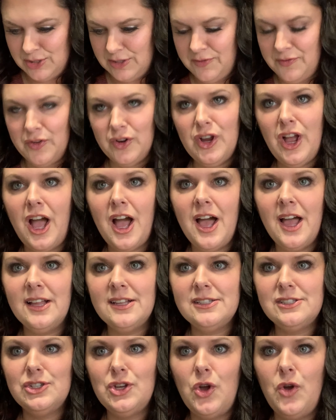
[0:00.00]
forgot
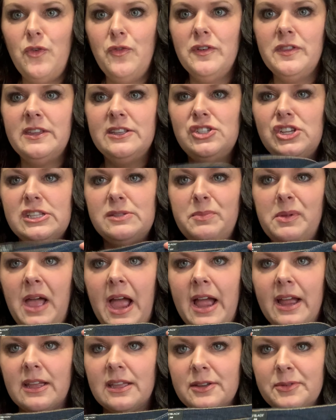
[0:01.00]
to go over the Just
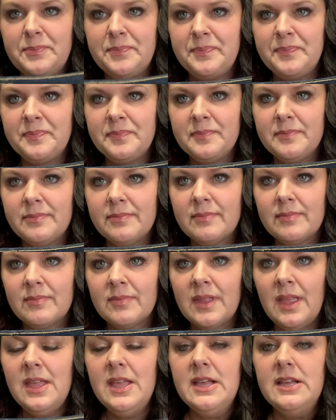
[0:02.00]
Black.
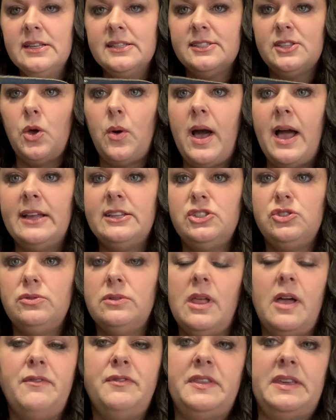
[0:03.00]
So I do
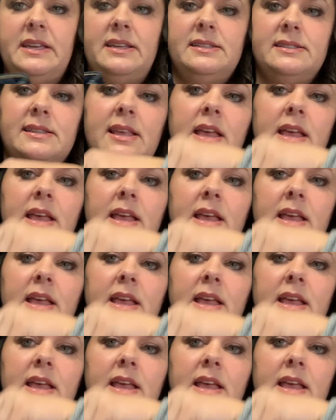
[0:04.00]
love these.